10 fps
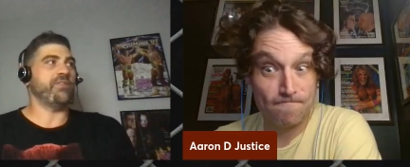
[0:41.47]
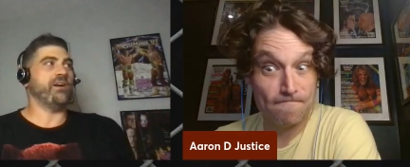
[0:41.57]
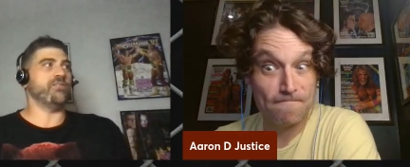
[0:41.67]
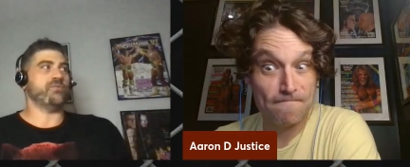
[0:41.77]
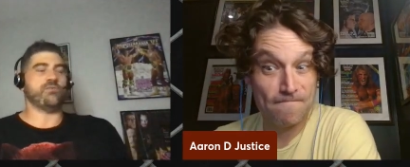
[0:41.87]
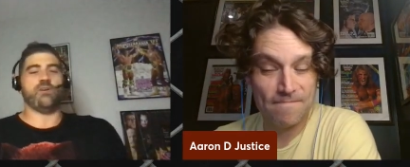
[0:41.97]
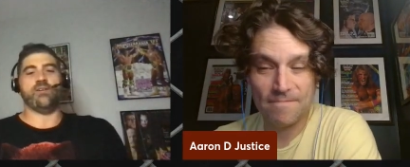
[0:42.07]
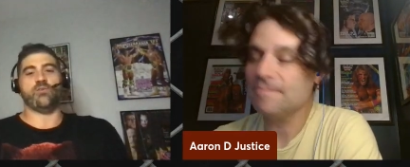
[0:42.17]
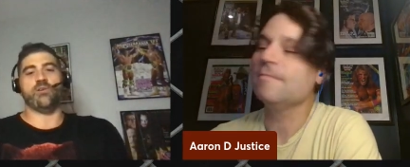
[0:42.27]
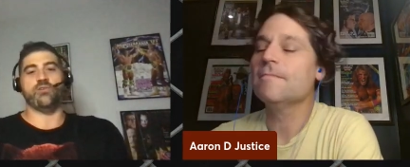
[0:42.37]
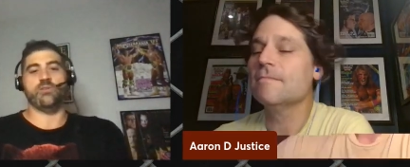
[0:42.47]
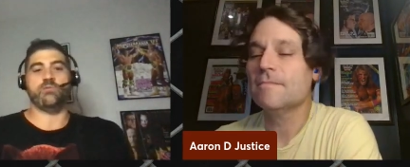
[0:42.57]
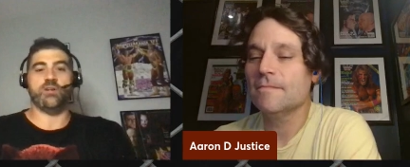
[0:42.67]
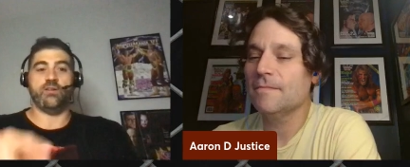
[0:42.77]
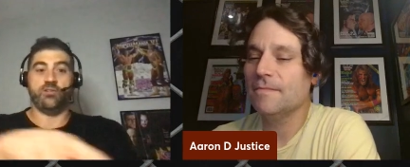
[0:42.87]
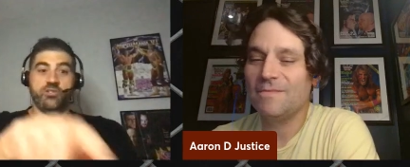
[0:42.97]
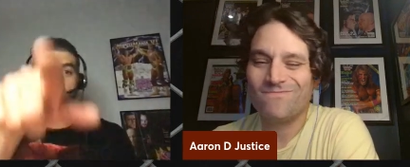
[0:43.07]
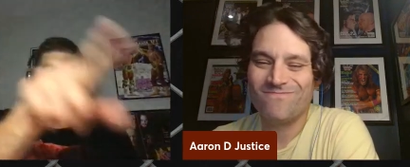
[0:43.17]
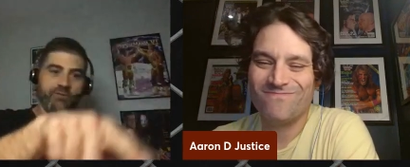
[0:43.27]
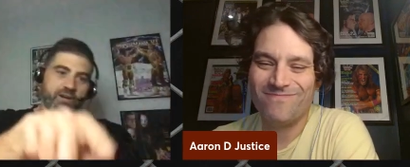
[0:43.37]
Speaker 1: they aren't subscribed to our YouTube channel, they should
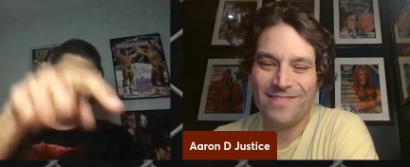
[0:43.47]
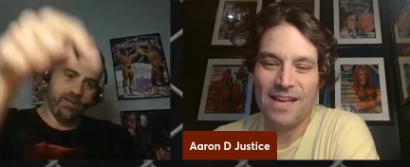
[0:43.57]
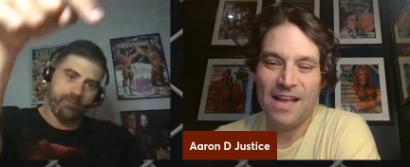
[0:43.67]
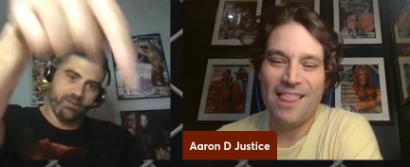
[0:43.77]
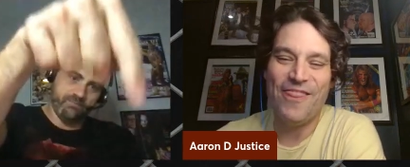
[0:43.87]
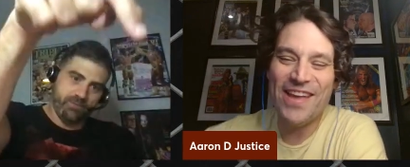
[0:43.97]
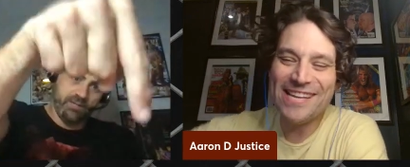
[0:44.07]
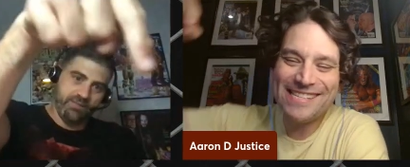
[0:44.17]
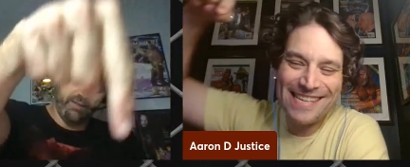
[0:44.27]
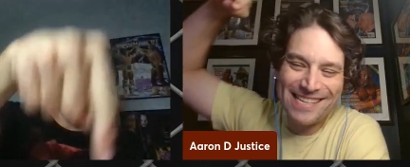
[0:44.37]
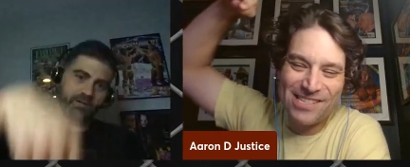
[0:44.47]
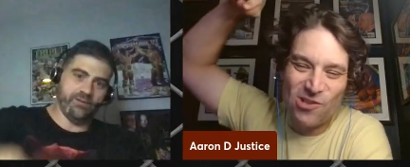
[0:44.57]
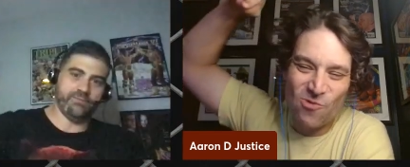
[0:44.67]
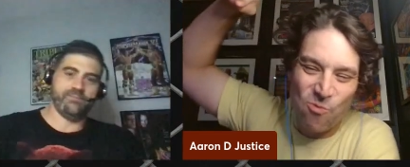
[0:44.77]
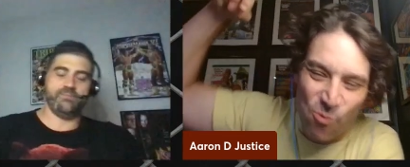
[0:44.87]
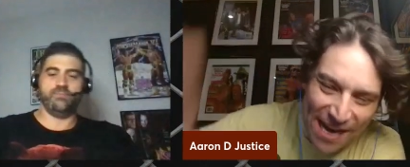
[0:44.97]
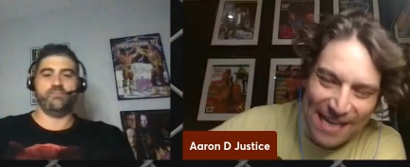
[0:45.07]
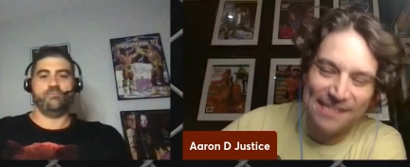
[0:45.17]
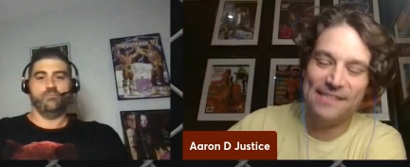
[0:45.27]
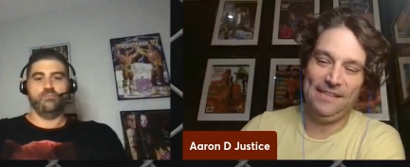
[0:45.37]
do it right now by this hitting that button. This is the
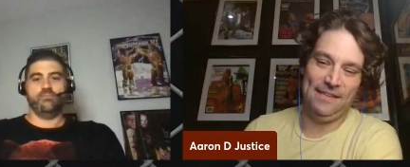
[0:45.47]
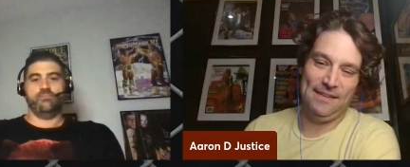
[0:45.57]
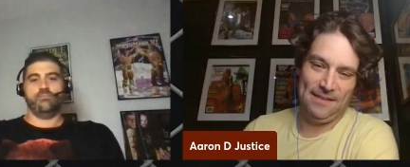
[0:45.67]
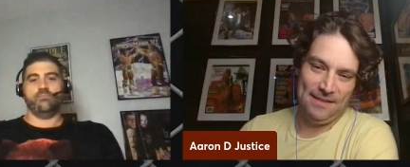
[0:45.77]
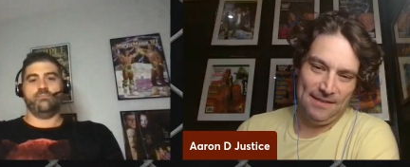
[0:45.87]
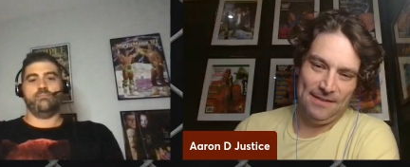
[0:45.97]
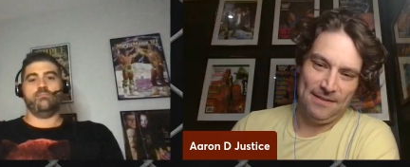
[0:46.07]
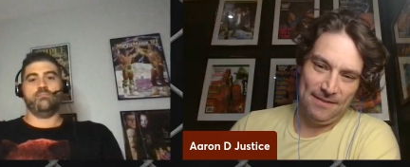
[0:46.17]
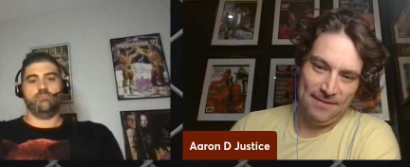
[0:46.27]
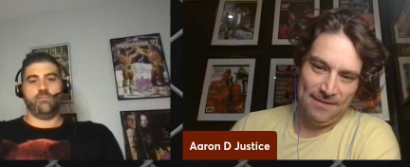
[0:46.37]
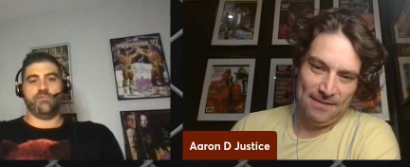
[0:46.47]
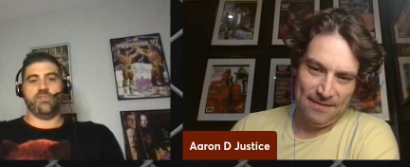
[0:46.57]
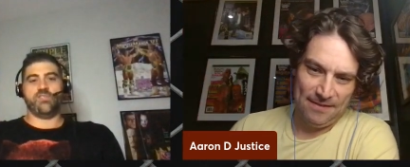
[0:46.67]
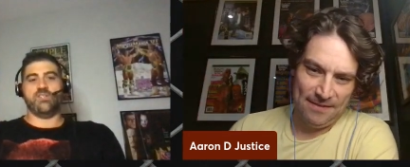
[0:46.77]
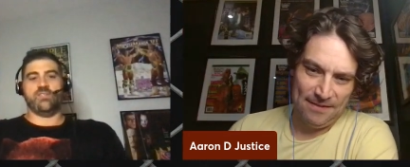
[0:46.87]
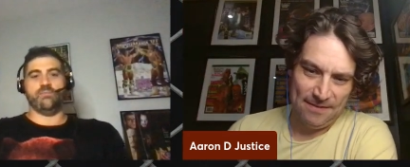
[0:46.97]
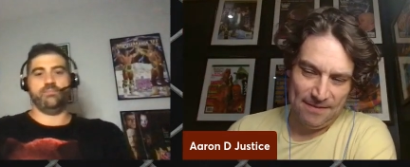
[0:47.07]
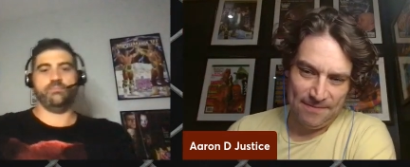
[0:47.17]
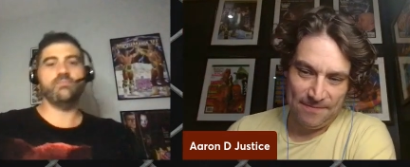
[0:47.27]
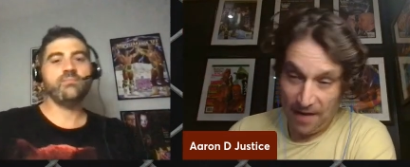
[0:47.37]
reason for the season.
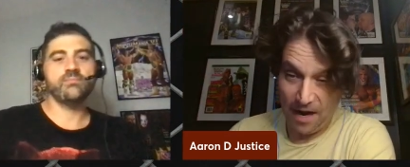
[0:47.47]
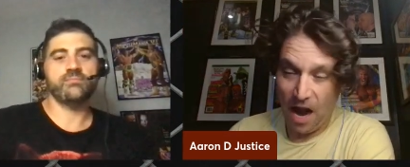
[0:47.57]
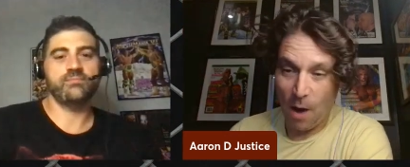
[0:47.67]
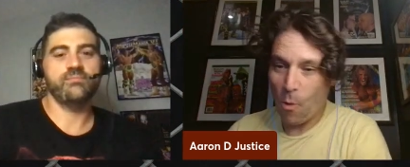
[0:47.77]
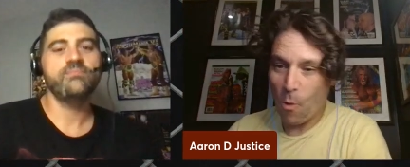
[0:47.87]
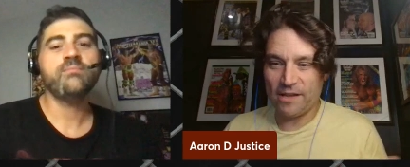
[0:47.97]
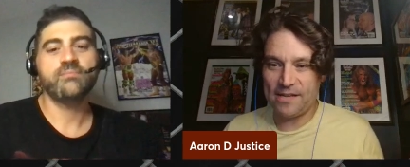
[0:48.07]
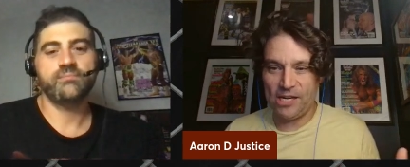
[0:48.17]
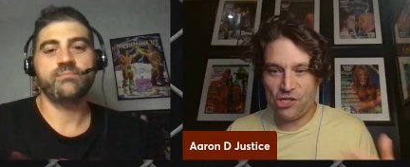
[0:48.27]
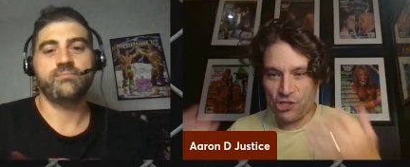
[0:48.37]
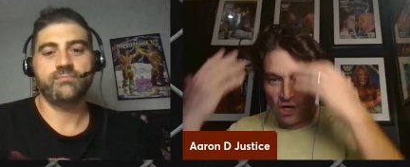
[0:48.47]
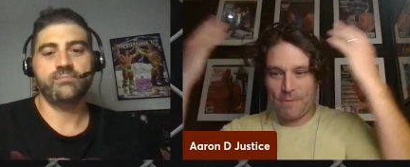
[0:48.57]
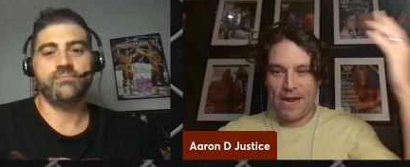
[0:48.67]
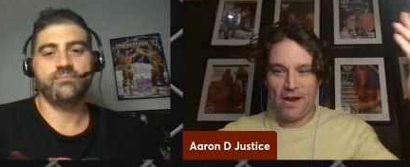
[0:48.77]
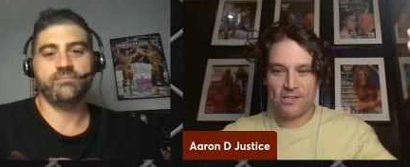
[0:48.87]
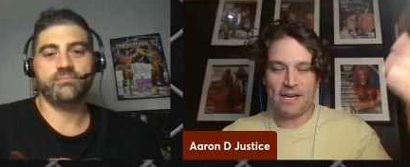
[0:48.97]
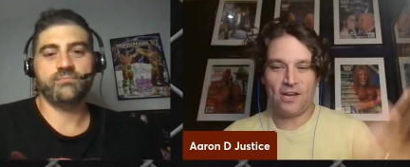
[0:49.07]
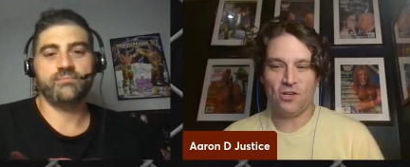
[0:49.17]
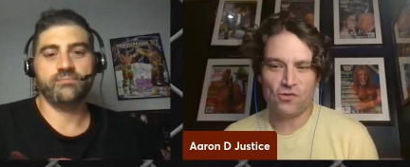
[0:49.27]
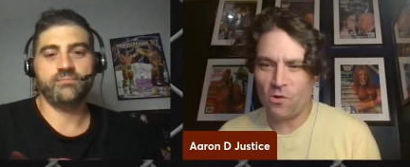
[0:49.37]
Speaker 2: Yeah, I'm wearing a tight shirt. My hair's out of
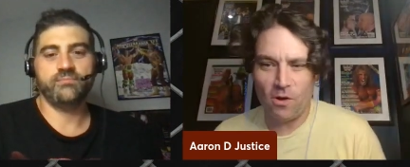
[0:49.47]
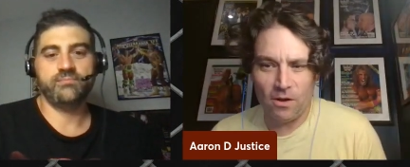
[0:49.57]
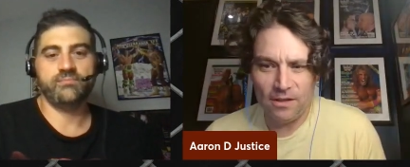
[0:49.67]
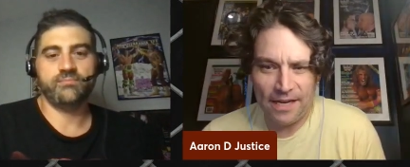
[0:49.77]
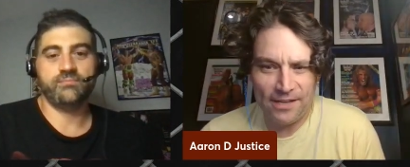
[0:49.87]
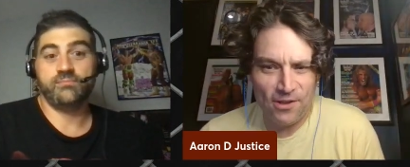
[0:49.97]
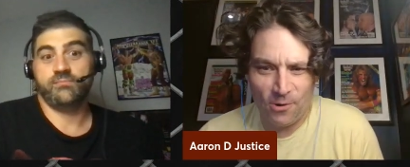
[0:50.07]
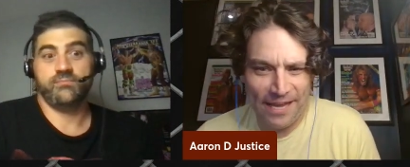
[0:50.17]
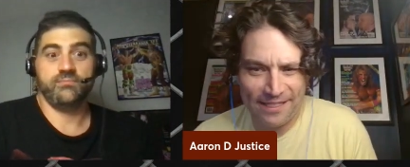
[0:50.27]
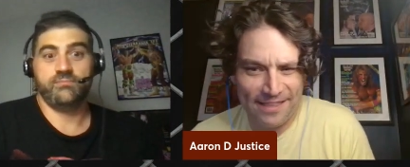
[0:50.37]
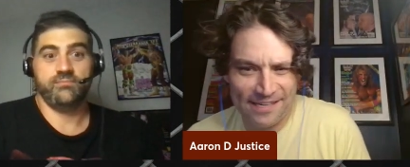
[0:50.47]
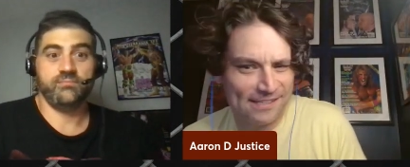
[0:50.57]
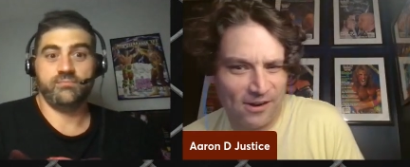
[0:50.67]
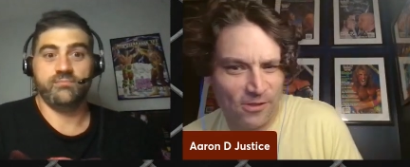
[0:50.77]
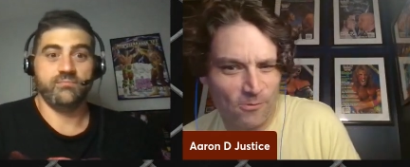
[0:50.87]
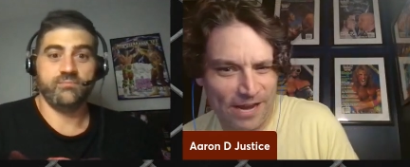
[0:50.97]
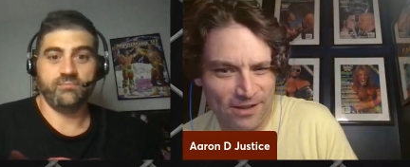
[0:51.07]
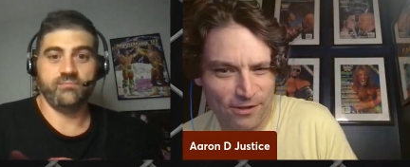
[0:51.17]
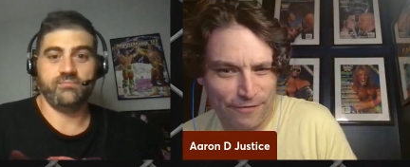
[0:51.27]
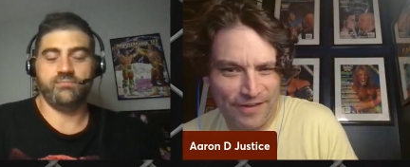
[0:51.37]
control. Like you don't get this on the
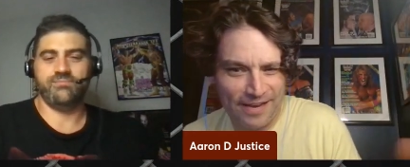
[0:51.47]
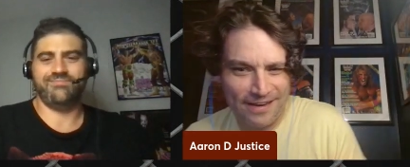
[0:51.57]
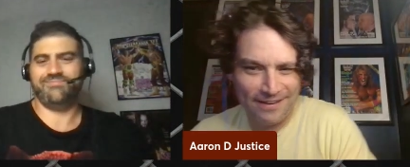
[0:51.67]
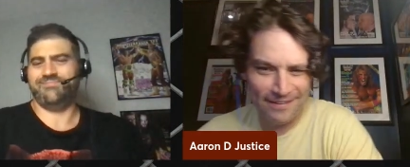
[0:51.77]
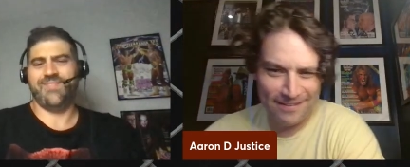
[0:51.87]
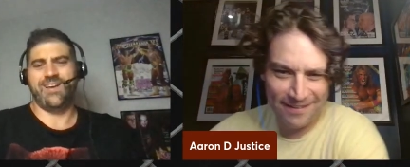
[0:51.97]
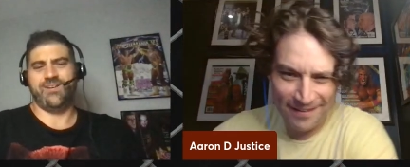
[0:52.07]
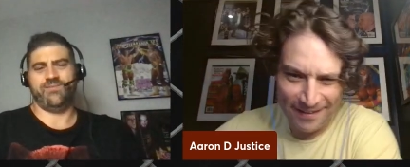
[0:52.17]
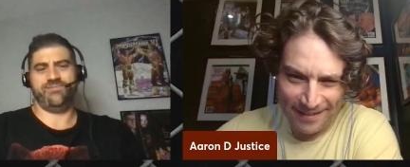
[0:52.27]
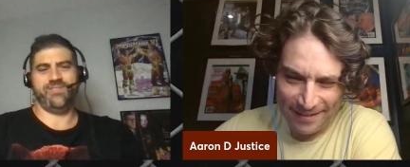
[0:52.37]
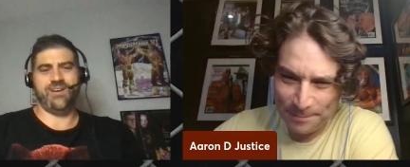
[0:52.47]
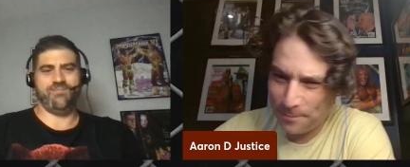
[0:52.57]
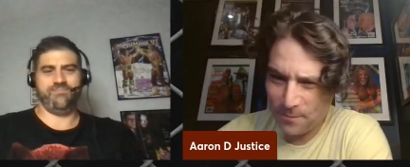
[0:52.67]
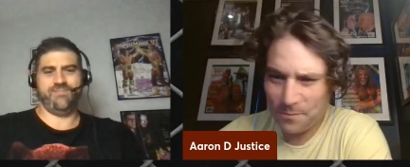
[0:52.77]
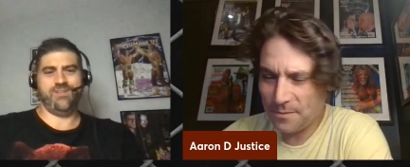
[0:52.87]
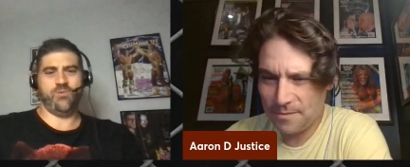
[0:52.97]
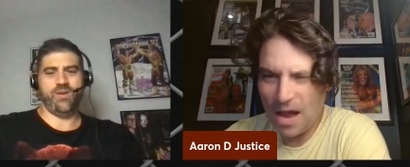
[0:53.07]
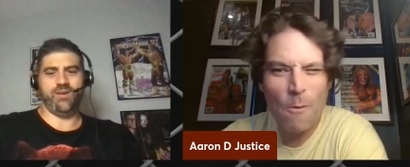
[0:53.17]
regular feed. No, no, no way. I